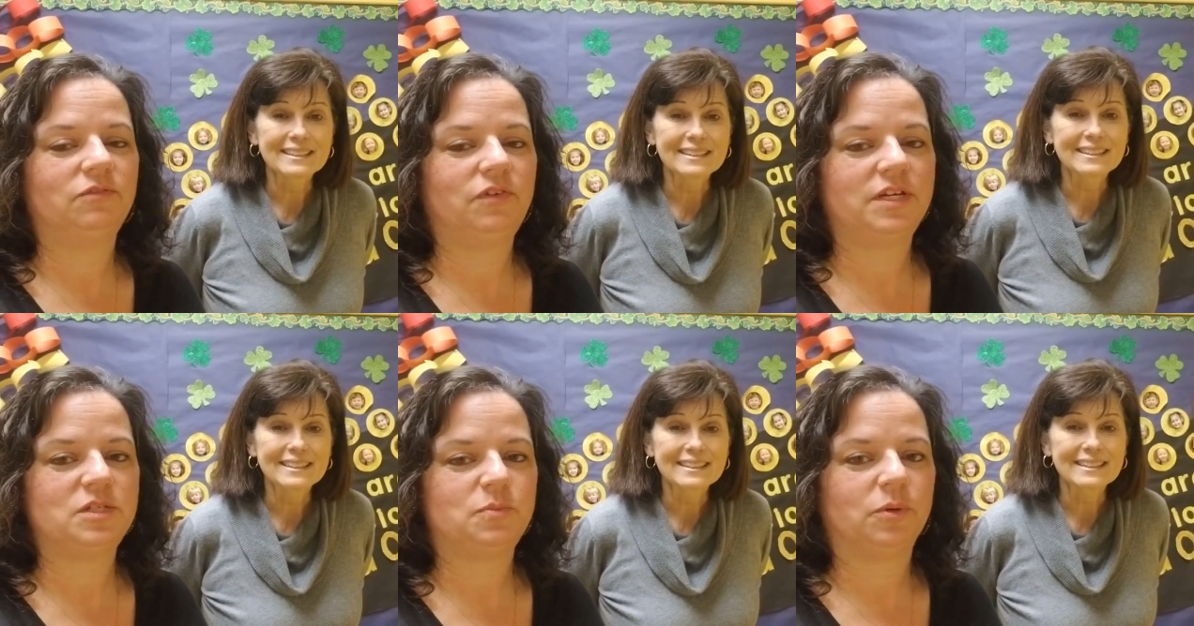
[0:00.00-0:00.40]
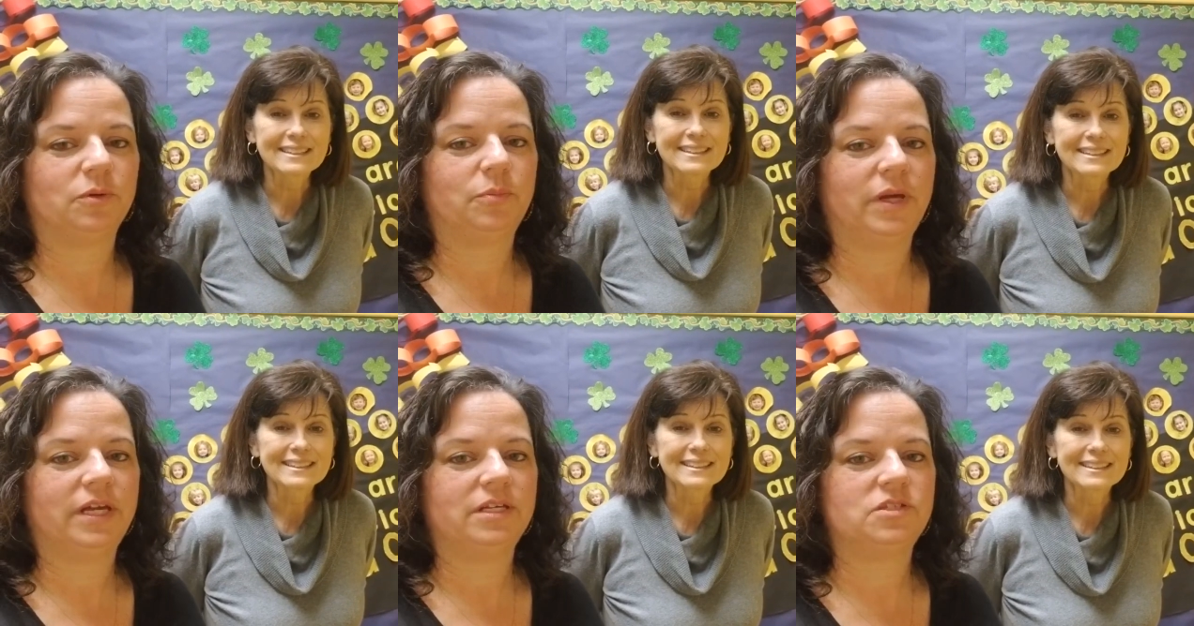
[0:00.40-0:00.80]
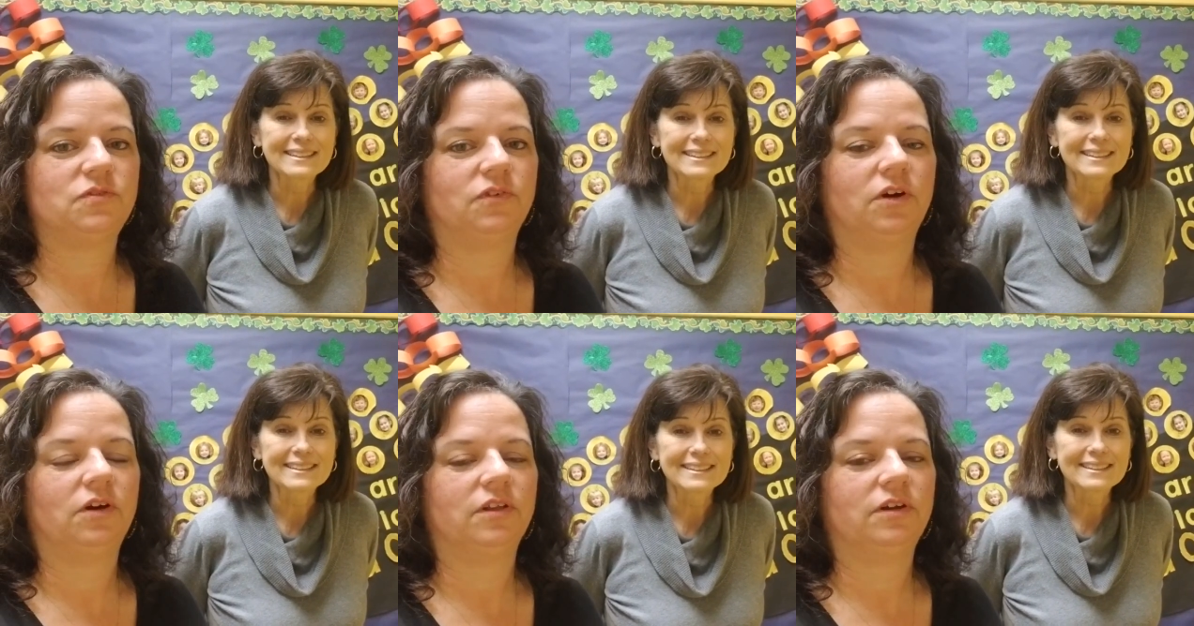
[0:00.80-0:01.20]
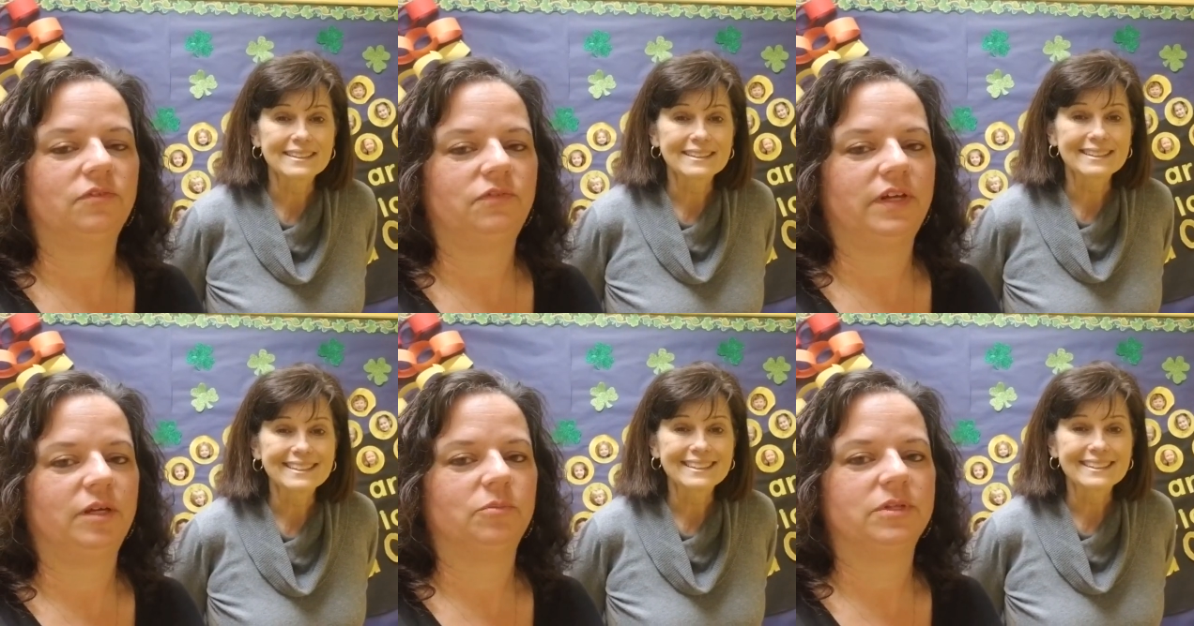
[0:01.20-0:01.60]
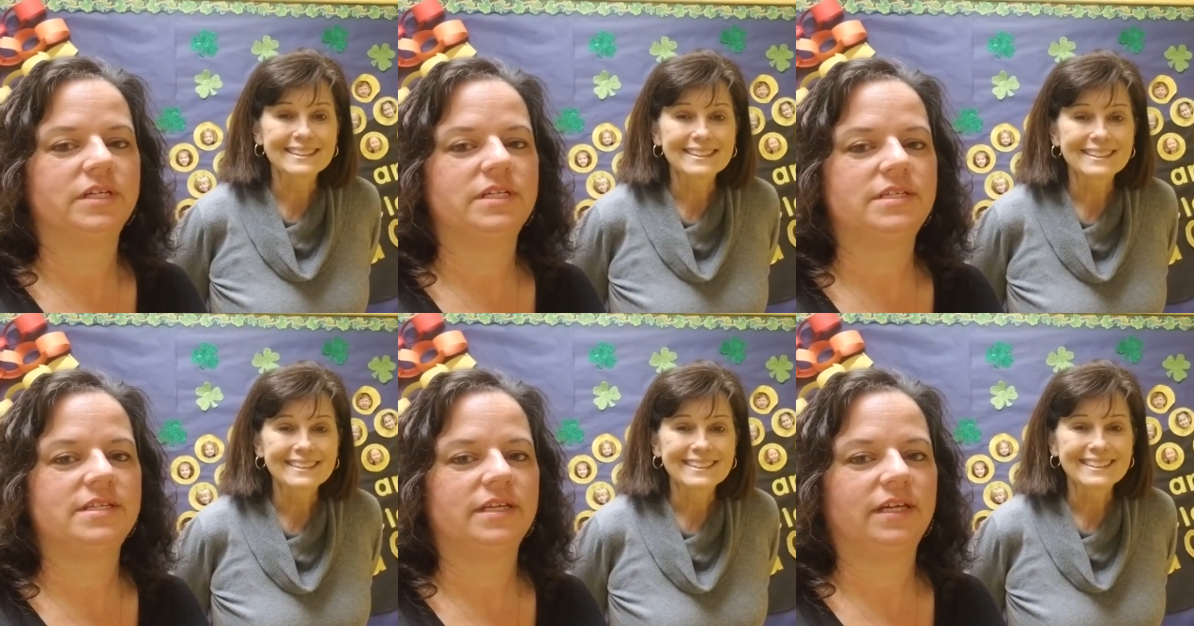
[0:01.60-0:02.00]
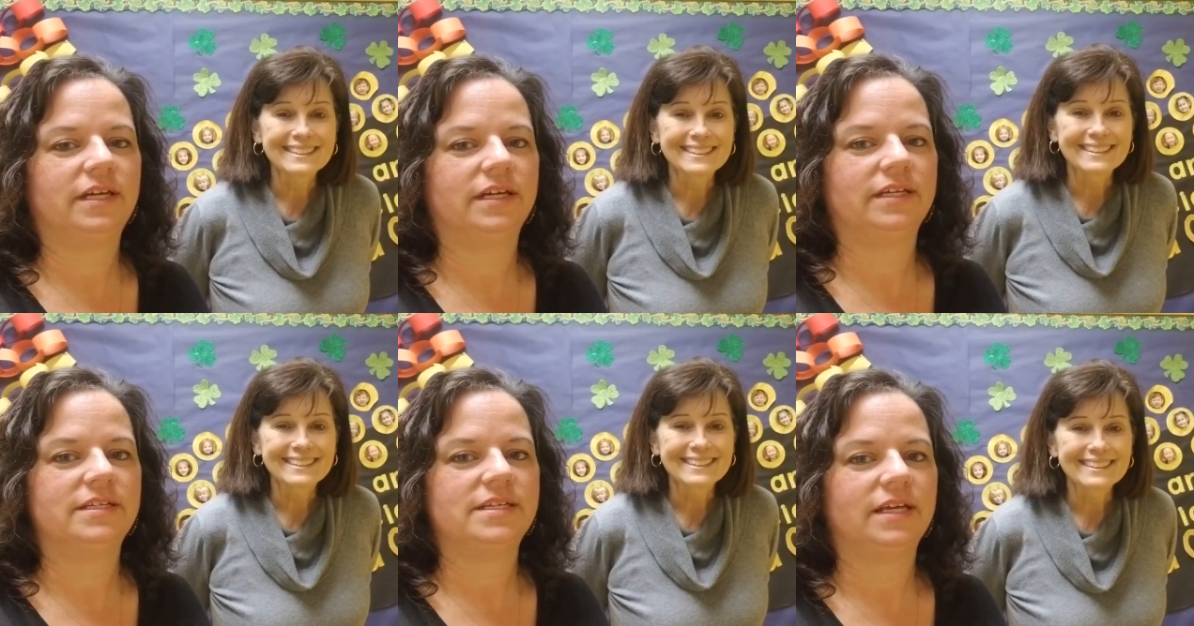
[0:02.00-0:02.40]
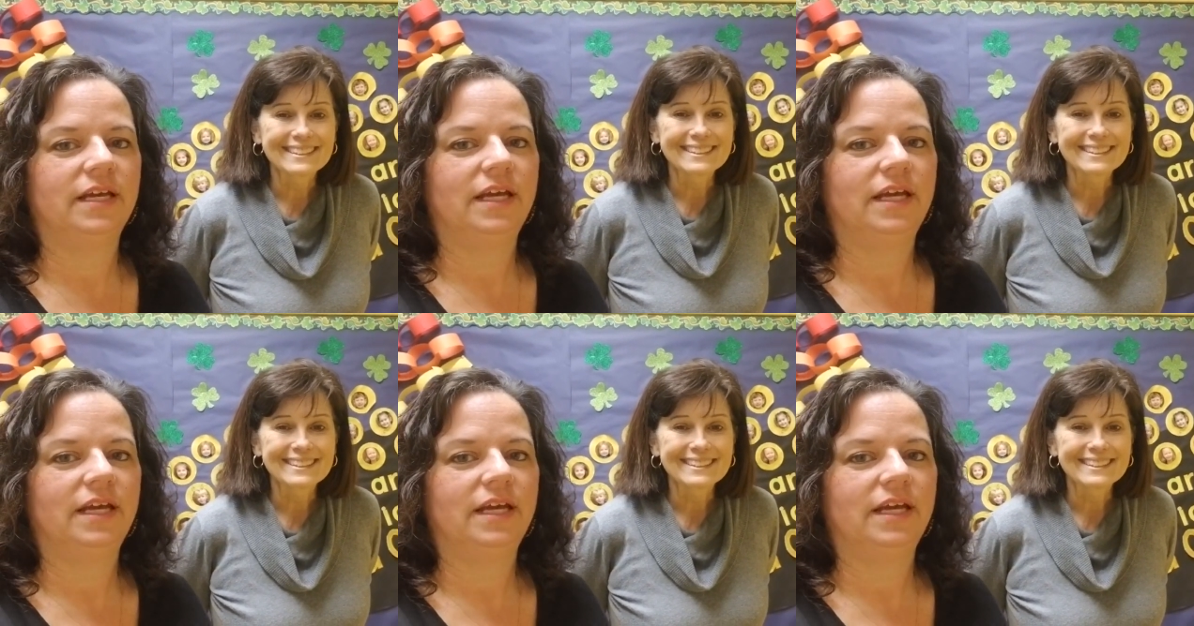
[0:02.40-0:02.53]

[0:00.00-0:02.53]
Speaker 1: Facebook page for all our families and